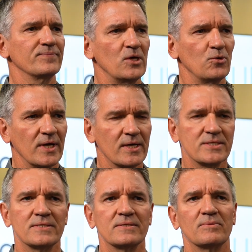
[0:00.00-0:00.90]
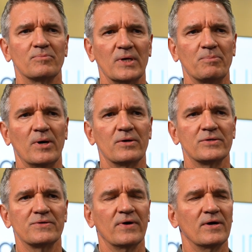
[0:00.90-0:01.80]
Unex, big
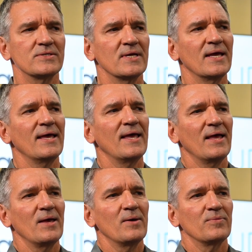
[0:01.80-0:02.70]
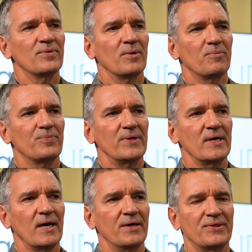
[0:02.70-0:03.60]
partners of ours the
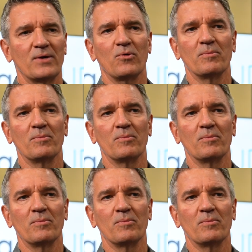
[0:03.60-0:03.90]
thing I think